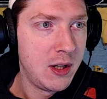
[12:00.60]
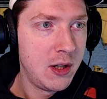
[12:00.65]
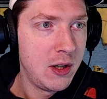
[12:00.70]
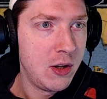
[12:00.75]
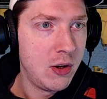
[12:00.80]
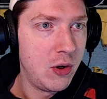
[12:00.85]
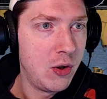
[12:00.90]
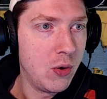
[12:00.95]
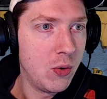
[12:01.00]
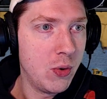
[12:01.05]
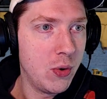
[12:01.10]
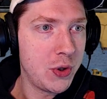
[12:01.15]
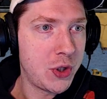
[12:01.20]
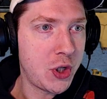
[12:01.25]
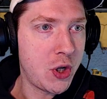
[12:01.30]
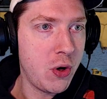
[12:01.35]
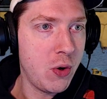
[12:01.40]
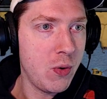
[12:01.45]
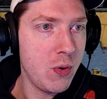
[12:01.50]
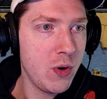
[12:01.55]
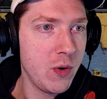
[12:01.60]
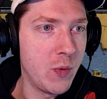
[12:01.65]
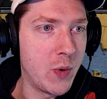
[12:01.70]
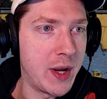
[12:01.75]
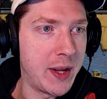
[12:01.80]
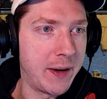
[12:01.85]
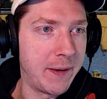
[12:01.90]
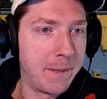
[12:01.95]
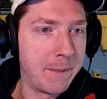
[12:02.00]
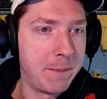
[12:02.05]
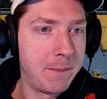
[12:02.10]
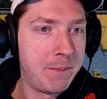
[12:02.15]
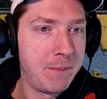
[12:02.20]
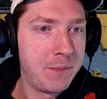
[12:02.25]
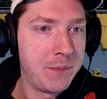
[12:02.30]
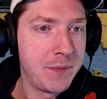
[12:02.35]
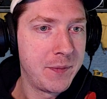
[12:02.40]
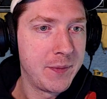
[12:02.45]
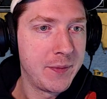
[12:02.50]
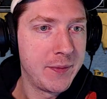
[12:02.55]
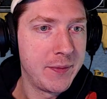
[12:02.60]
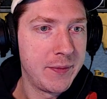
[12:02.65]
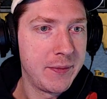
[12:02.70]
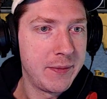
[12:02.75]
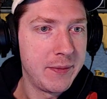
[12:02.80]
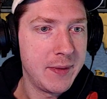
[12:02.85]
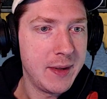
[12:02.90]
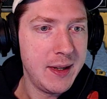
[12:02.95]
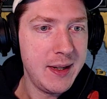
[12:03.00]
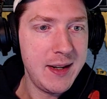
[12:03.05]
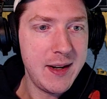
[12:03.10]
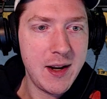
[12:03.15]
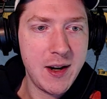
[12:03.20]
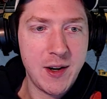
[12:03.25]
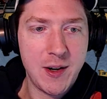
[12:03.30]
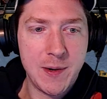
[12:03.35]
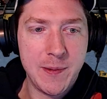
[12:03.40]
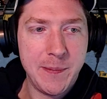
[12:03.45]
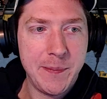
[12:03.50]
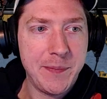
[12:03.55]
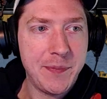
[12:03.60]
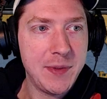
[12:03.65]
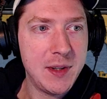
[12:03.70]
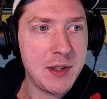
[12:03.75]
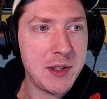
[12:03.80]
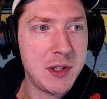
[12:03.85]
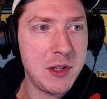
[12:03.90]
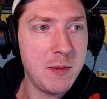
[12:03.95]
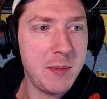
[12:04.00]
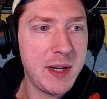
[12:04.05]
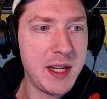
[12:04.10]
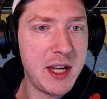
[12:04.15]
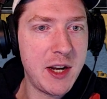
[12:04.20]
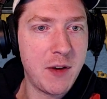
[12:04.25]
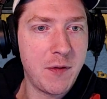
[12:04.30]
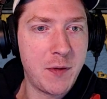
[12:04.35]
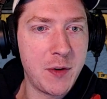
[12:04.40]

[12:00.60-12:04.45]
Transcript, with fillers: Lord Corwin. No, there's nobody here for